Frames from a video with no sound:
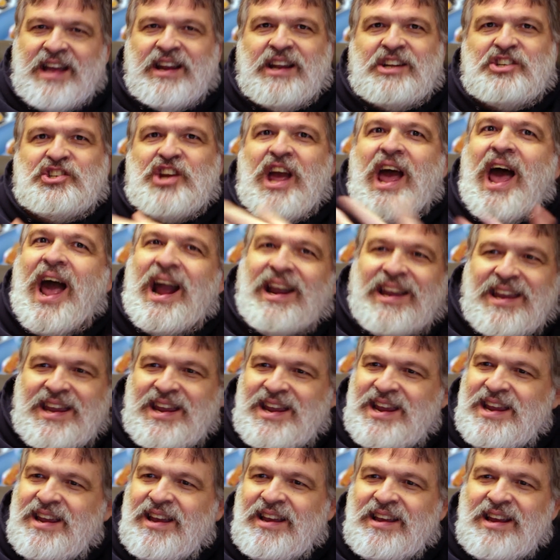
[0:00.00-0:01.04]
and a
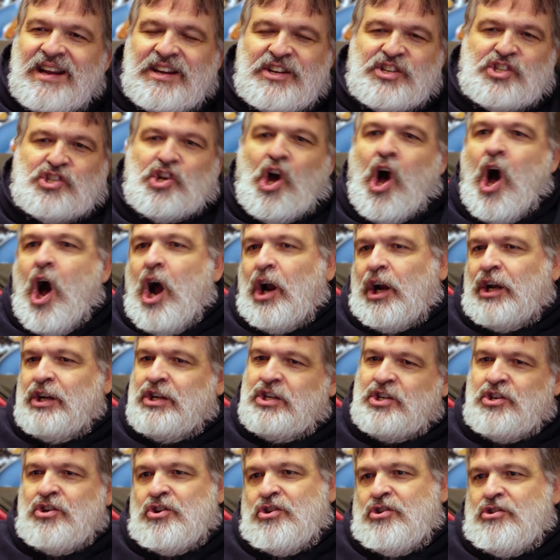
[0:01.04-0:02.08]
Jackie, and he's talking
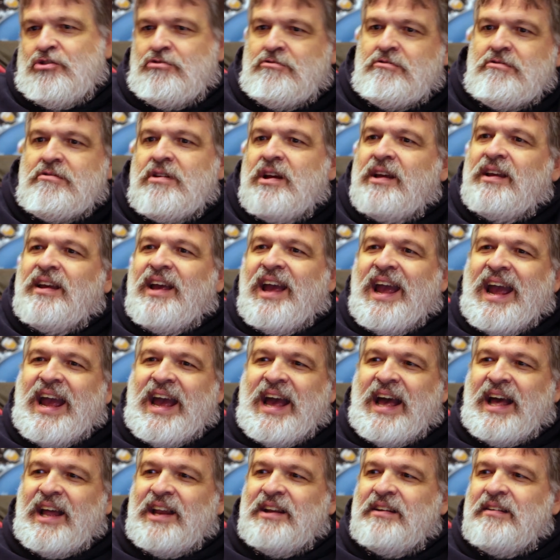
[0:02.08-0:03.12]
to you,
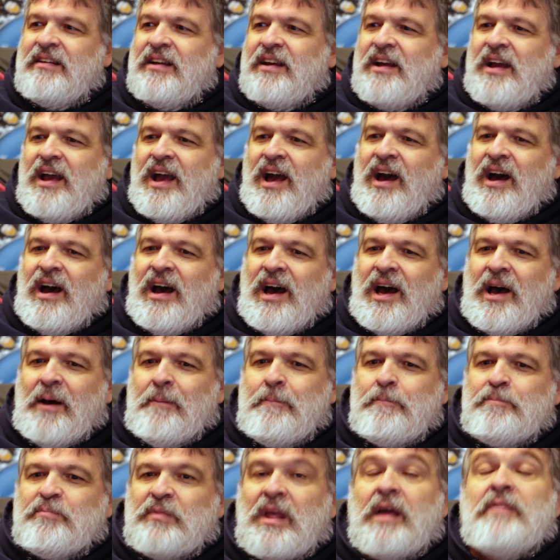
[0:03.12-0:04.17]
and
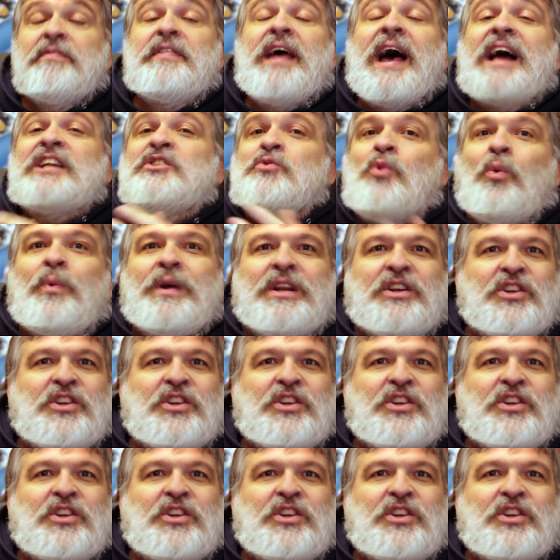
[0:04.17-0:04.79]
that's what we